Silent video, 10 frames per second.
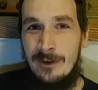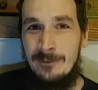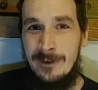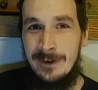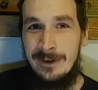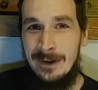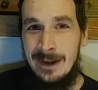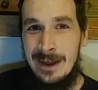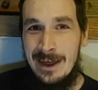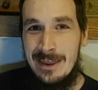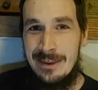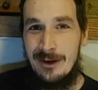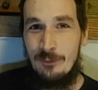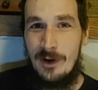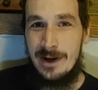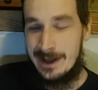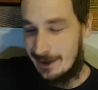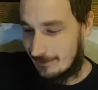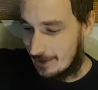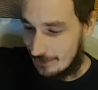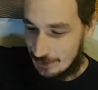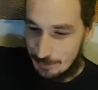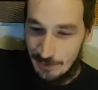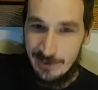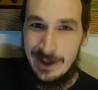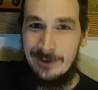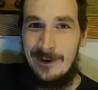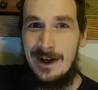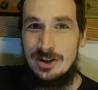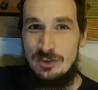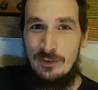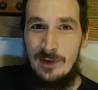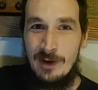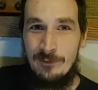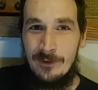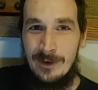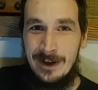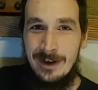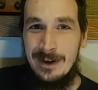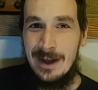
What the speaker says: where they're walking around the parking garage forever, and